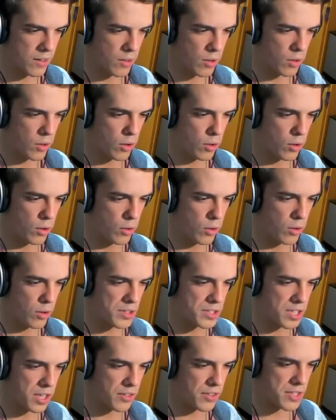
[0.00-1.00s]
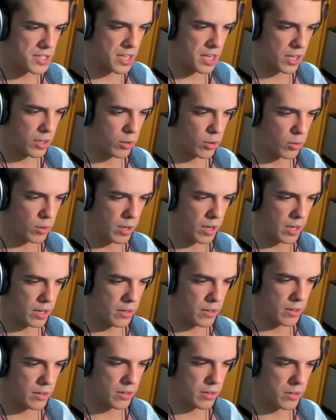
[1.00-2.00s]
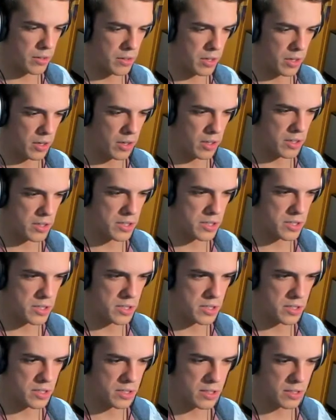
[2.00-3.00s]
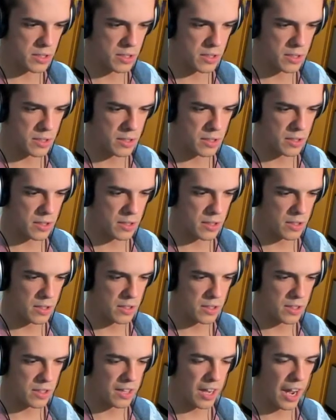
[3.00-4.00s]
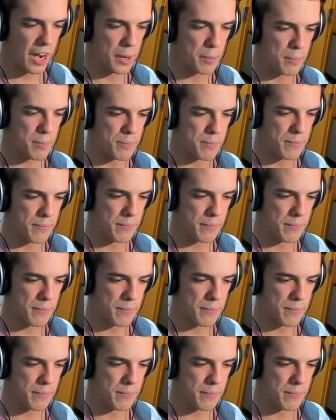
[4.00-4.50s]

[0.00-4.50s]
Oh, let's get this angle right. There it is. Got him.